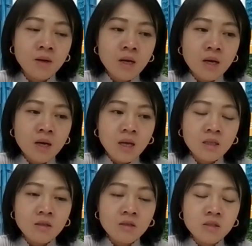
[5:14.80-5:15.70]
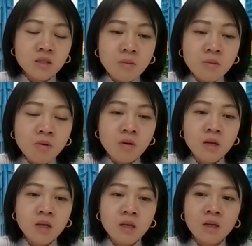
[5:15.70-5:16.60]
and Cyberport
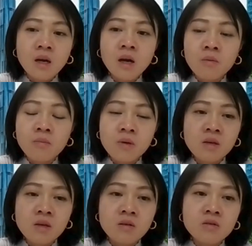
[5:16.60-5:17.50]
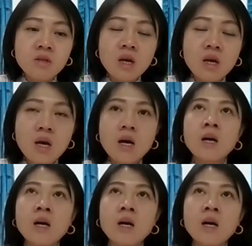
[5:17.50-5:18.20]
and other peers. I